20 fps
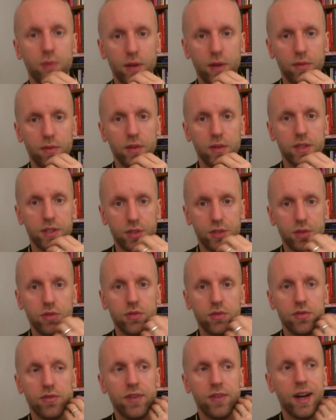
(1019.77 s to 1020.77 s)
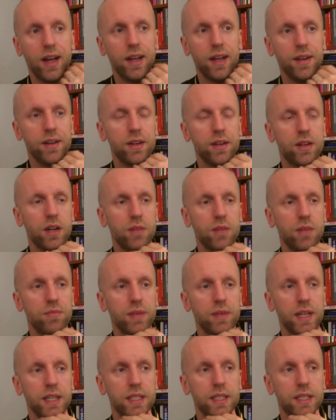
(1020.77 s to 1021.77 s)
we will soon find
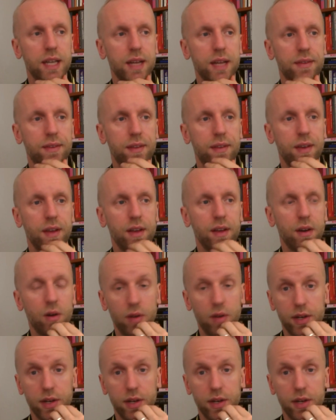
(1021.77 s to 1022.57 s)
companies that are in